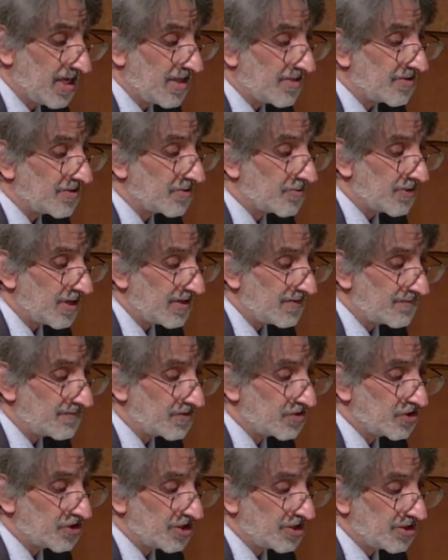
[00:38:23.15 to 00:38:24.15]
the great
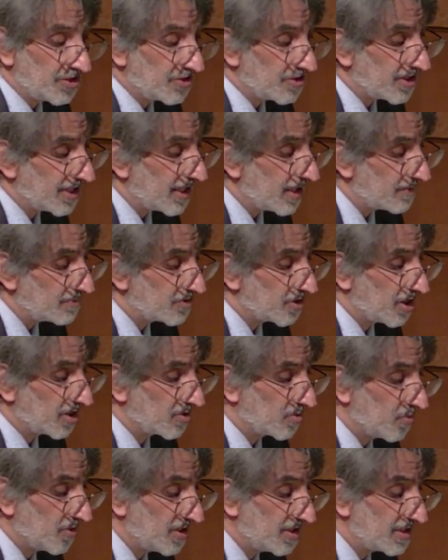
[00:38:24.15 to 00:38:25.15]
Virginian could help John
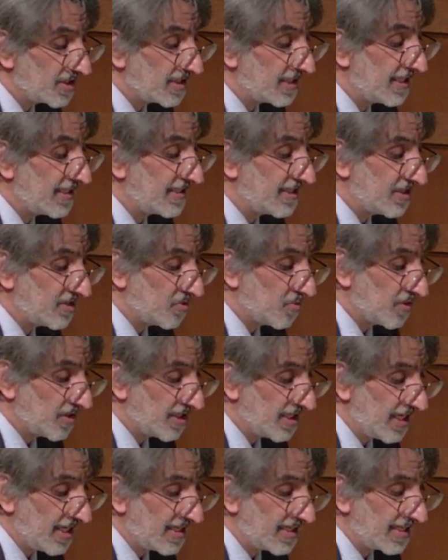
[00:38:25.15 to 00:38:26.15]
Quincy in
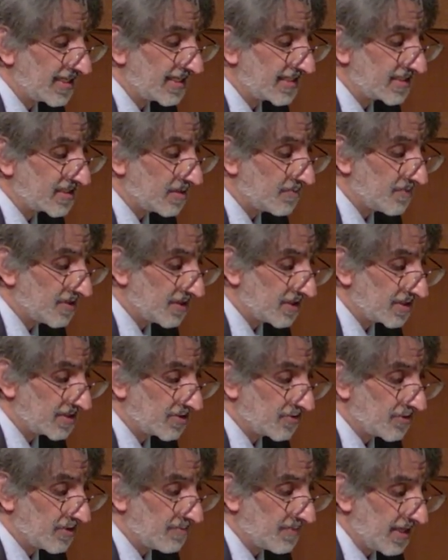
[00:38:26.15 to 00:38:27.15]
1828 against the
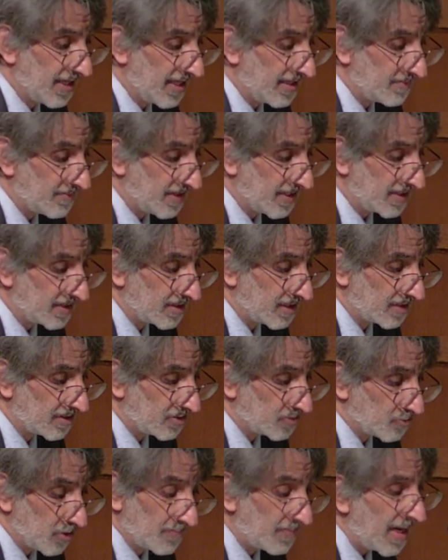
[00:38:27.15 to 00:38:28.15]
military madman Donald Trump,